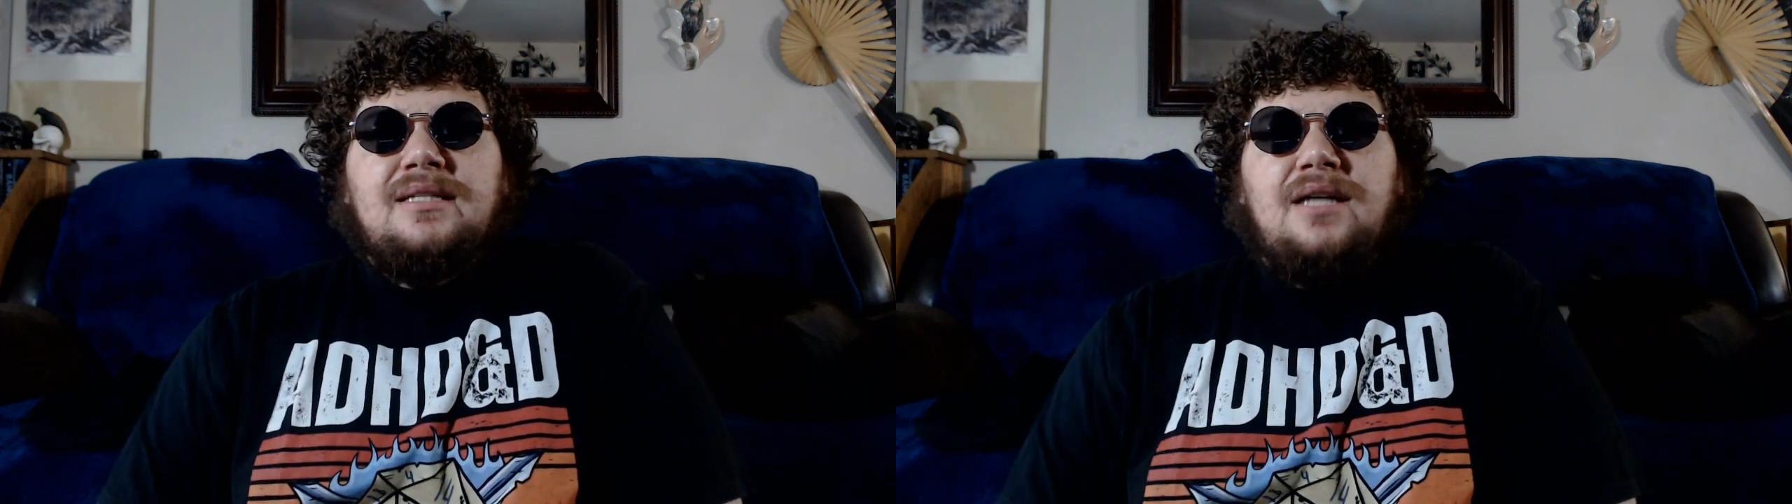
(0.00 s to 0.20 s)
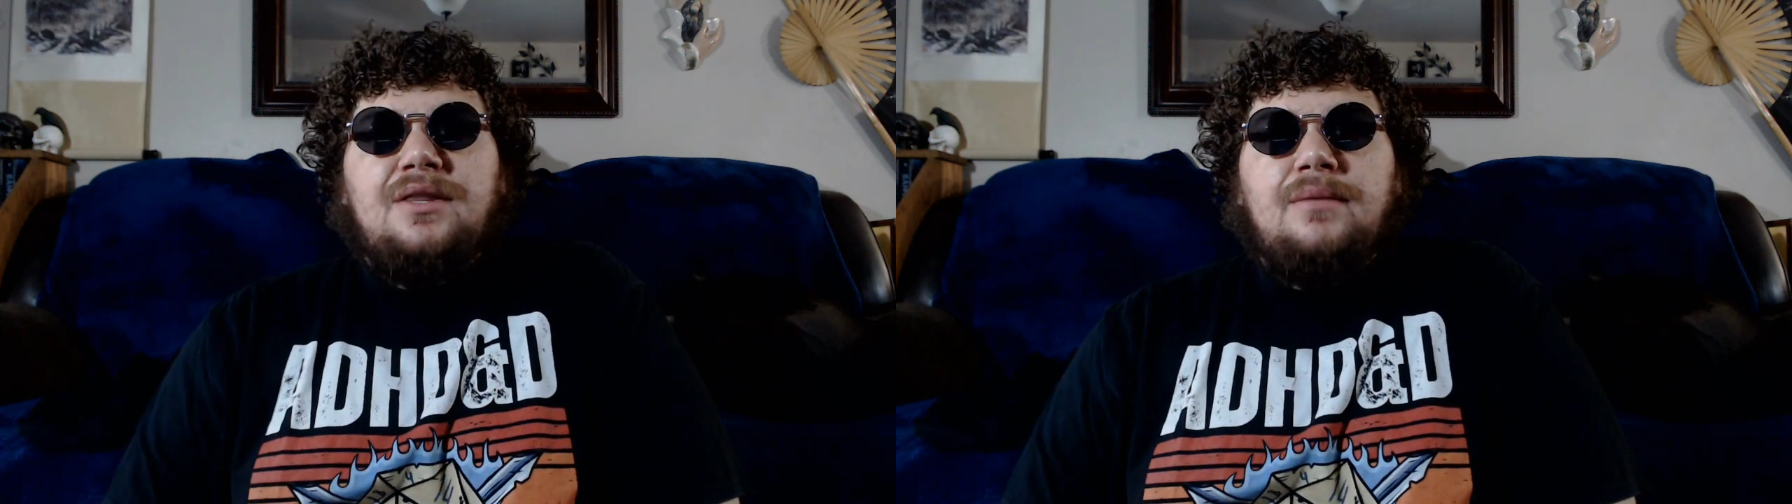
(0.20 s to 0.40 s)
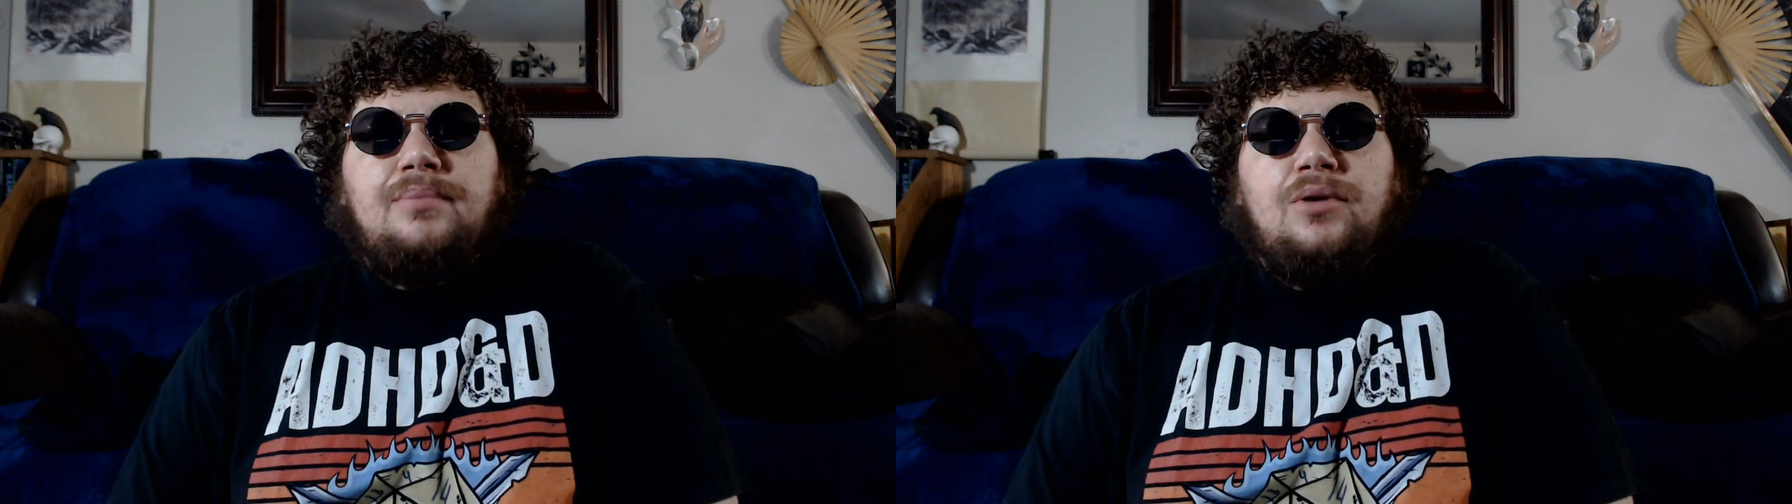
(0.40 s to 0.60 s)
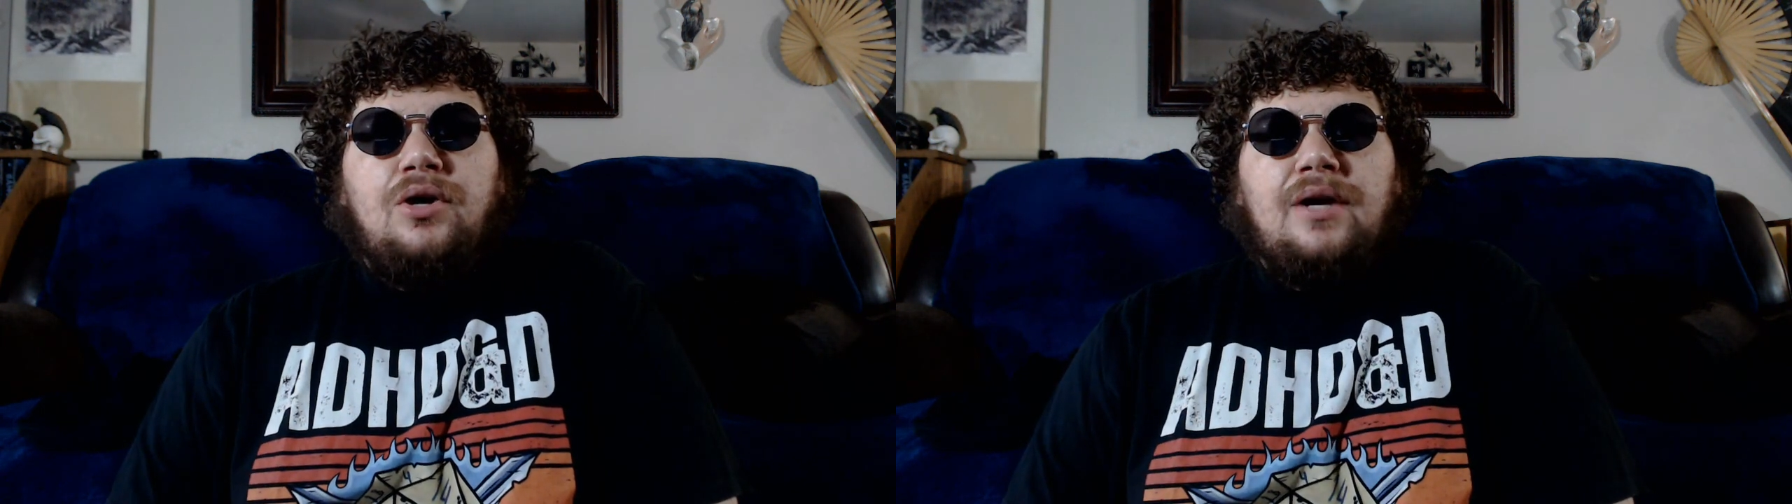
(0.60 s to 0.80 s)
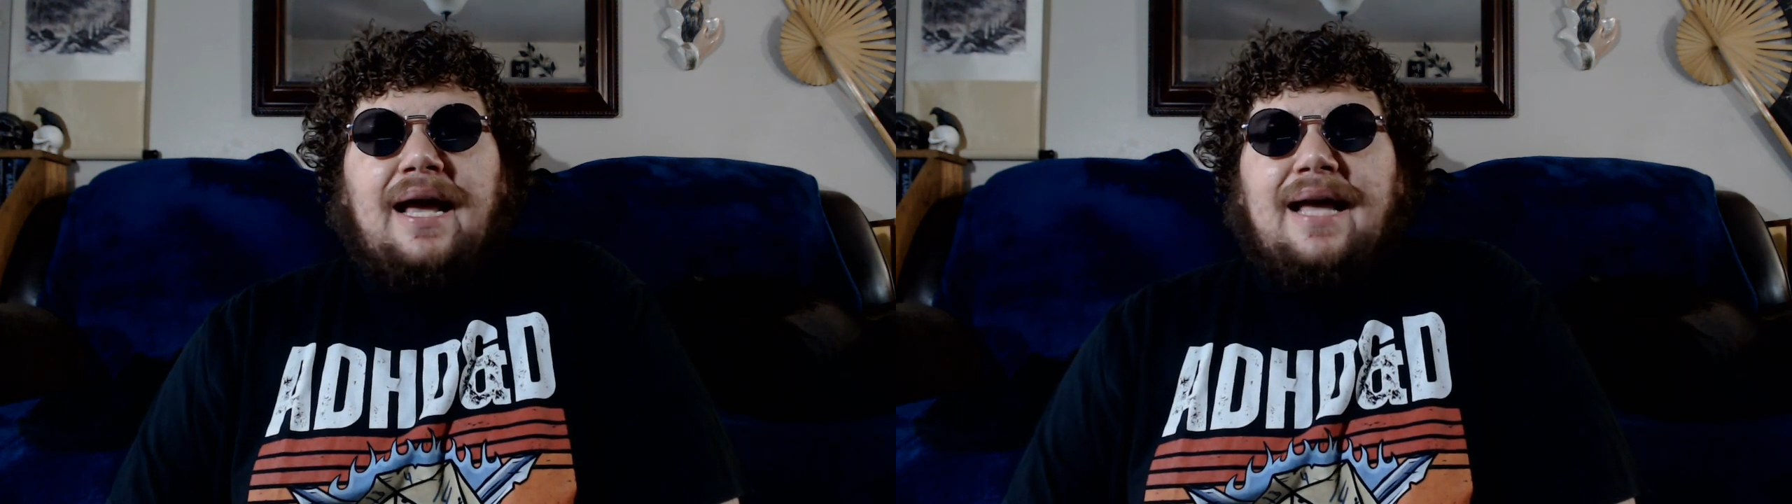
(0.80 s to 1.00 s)
on the
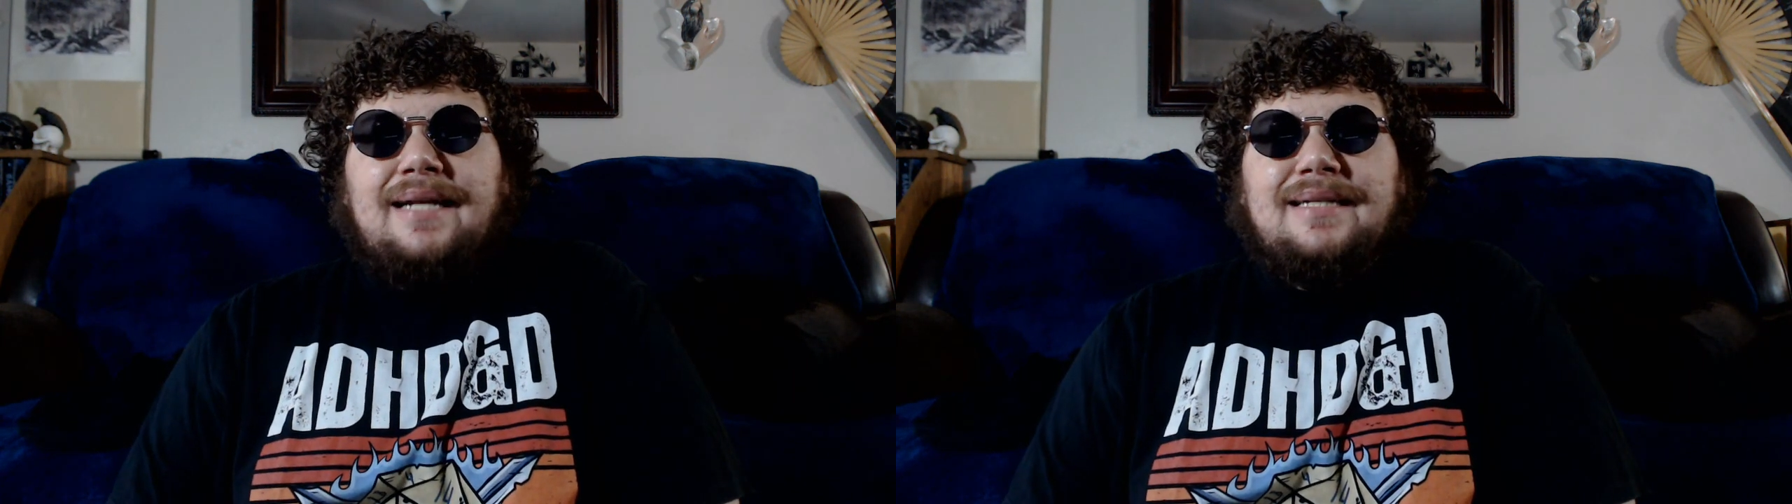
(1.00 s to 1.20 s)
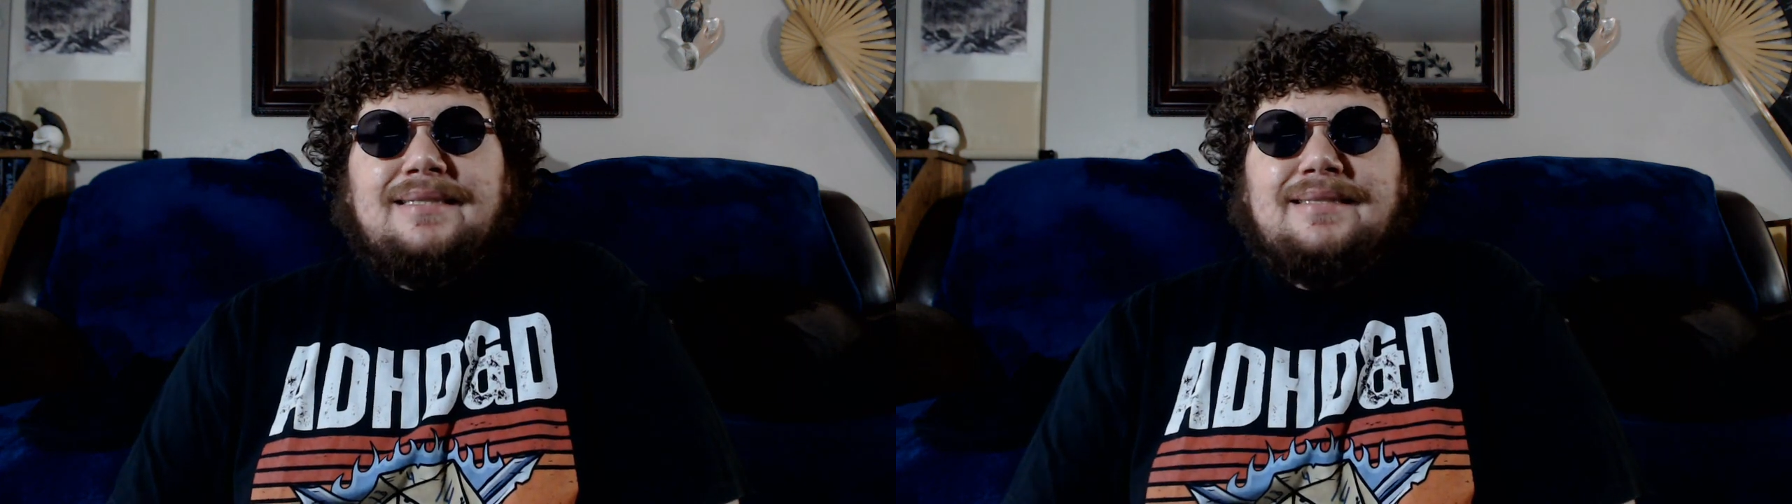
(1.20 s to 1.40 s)
book and